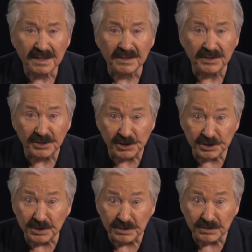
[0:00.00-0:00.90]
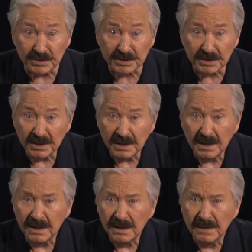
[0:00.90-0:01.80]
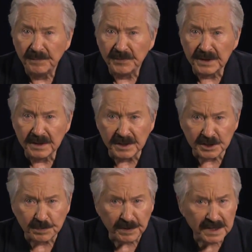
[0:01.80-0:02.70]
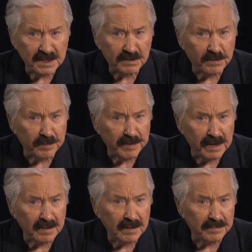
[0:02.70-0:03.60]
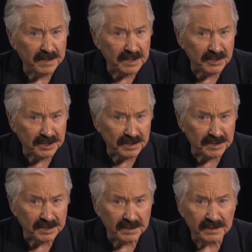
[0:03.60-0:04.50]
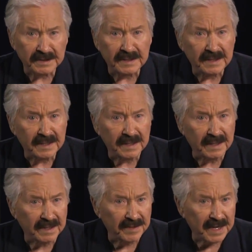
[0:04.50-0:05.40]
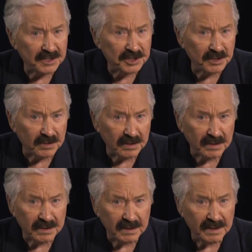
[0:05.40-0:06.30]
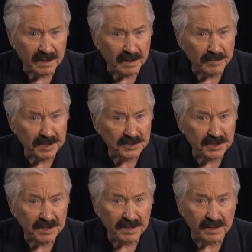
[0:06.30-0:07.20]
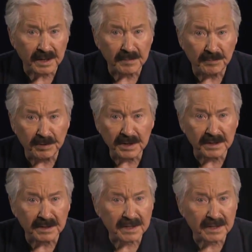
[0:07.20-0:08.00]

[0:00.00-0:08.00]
the Jews, displaced from Arab nations. In that story, I mentioned that Britain